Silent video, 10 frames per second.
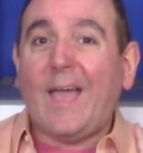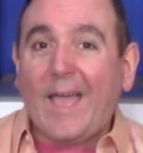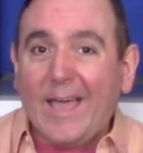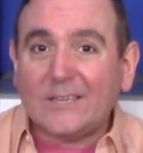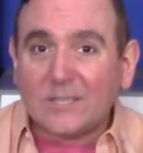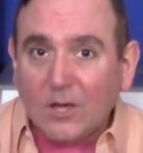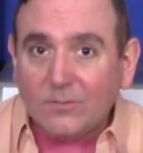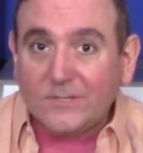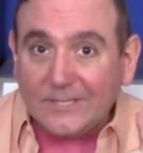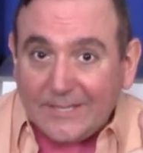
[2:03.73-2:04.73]
As
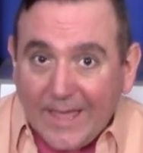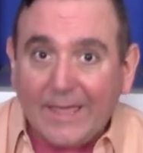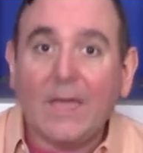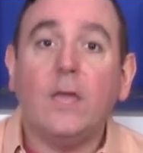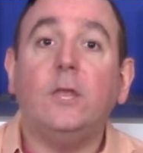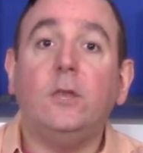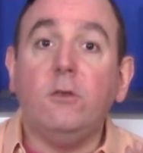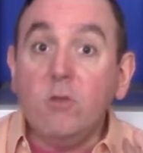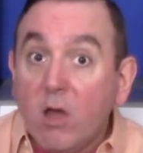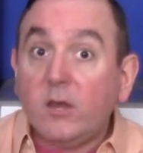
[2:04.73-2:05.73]
of today,
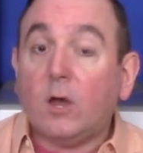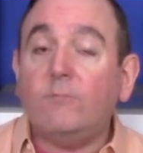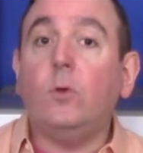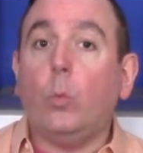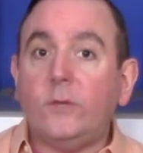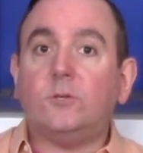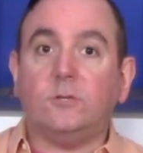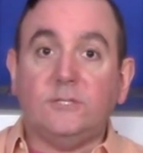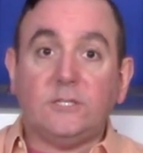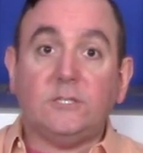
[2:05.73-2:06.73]
none of the winter
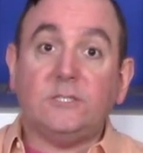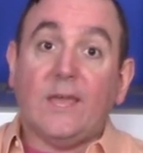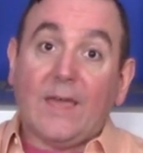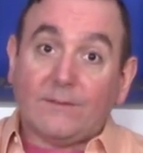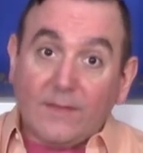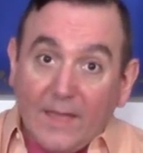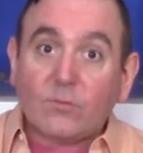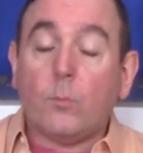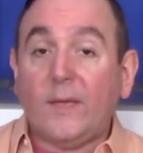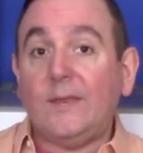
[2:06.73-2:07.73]
editions have
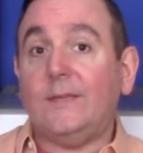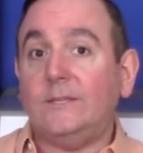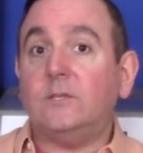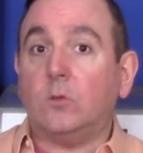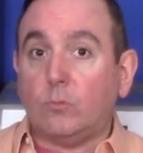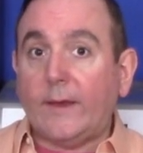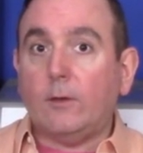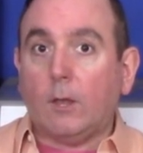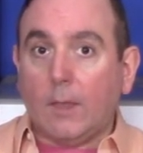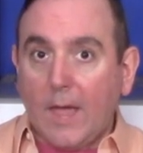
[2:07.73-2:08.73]
ever made it into the
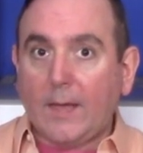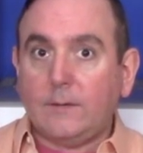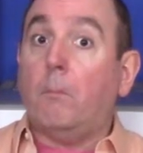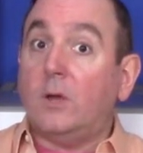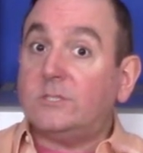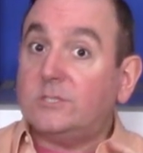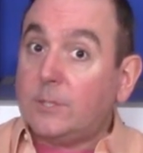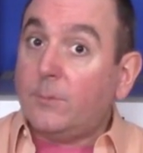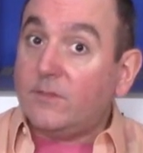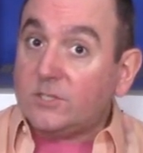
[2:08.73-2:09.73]
regular line, but
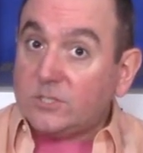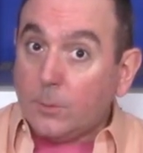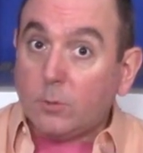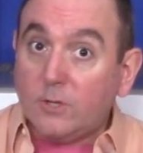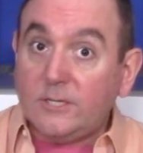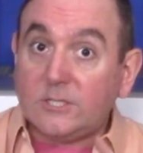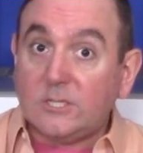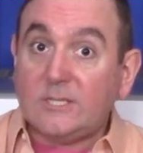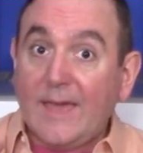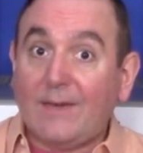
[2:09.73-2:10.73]
some of the summer
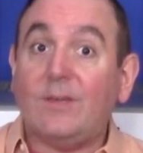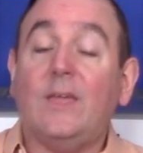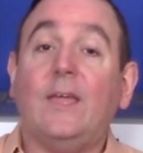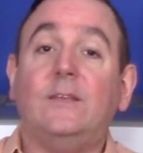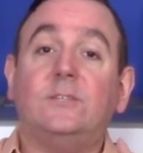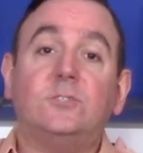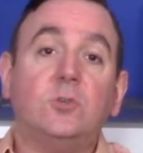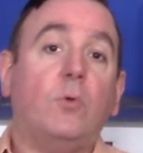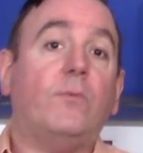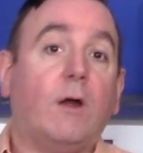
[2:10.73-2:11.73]
editions have. And
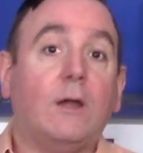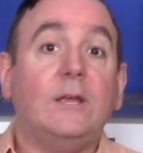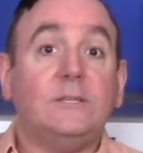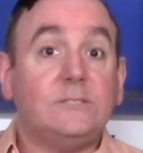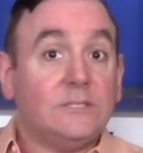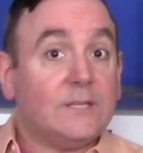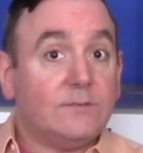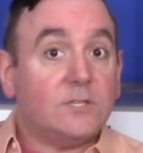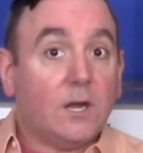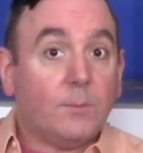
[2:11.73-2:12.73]
so far, since I
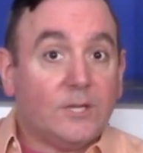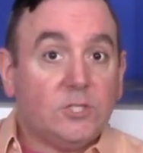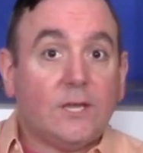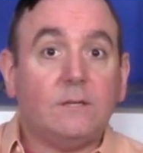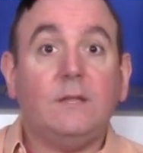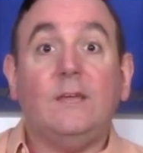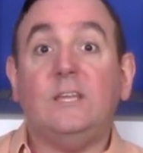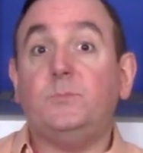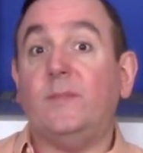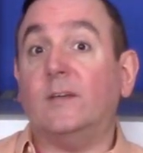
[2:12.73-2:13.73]
started my channel,
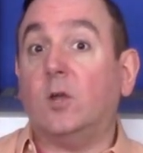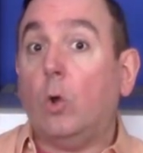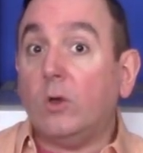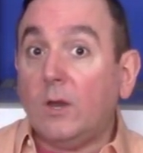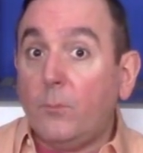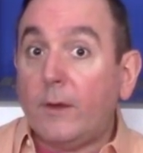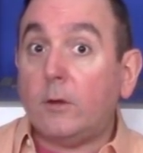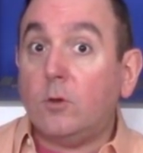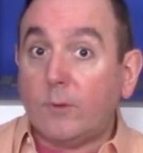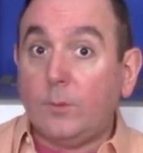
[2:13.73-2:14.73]
it's been the Coconut
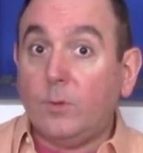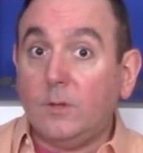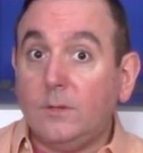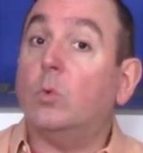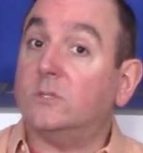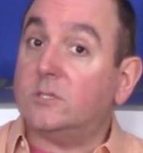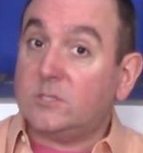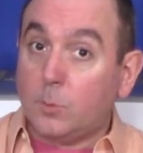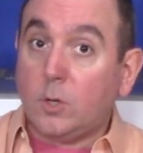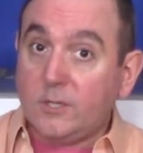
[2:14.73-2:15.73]
Berry Red Bull was a
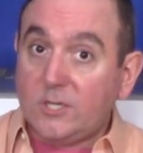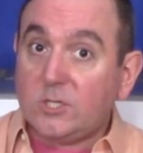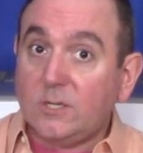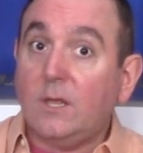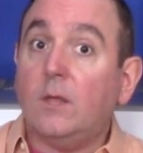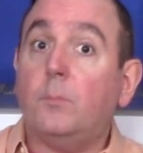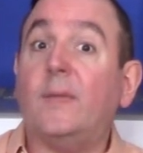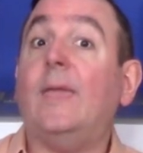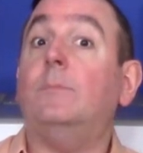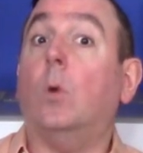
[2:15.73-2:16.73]
summer edition,
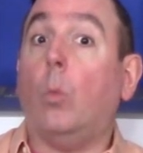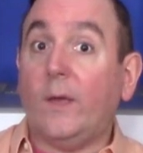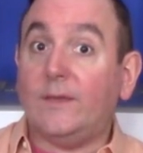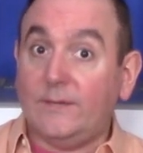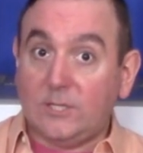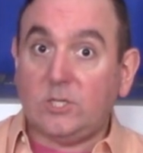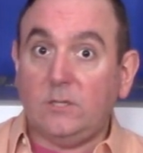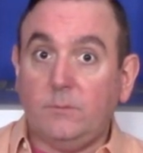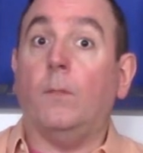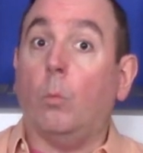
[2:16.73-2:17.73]
became the white
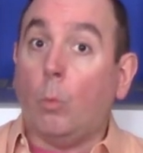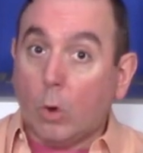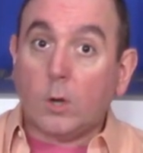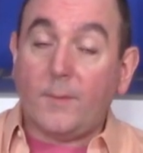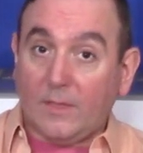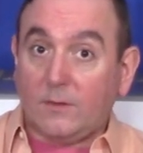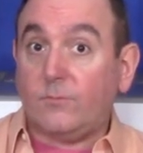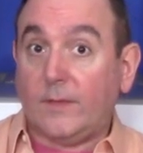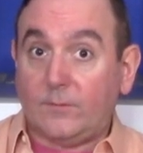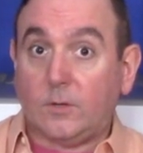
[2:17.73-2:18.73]
edition, the watermelon
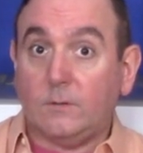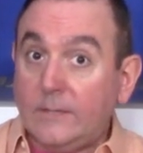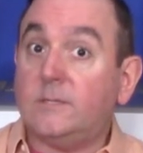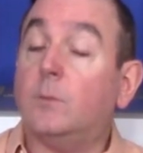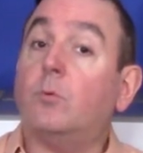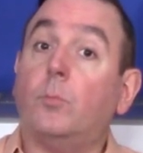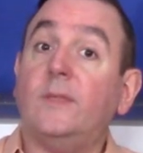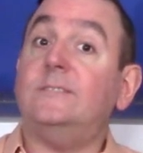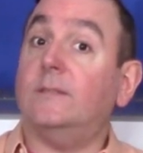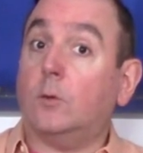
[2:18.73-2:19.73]
flavor ended up
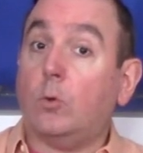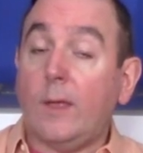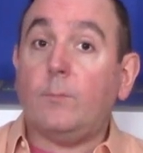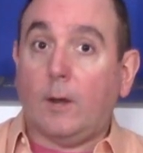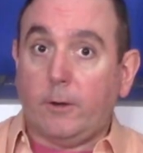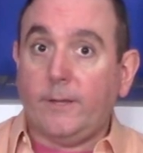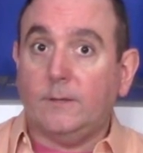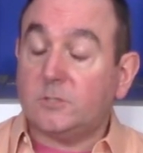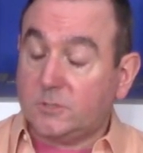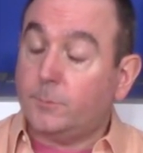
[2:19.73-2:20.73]
replacing the cranberry,
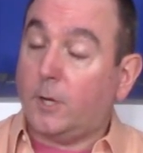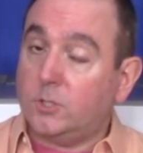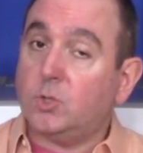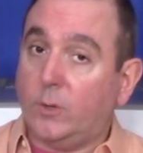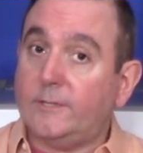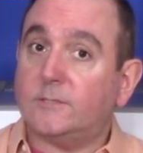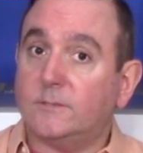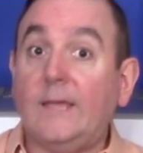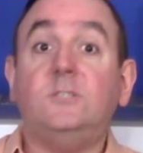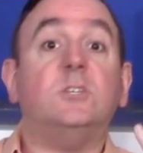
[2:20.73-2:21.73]
smart choice.
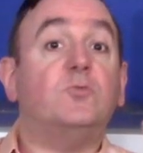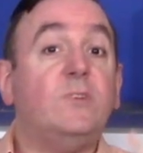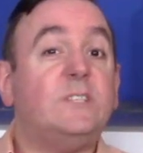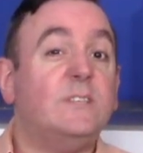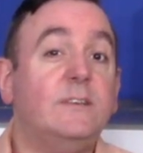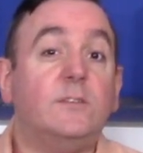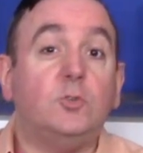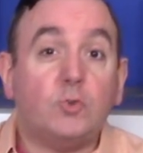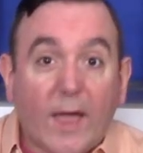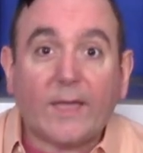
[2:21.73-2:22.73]
And just recently, the
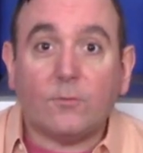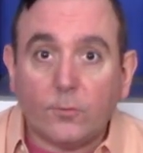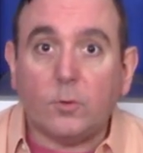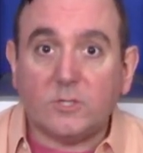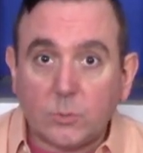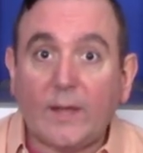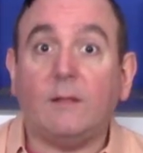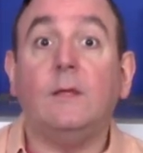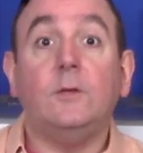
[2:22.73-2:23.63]
dragon fruit as well.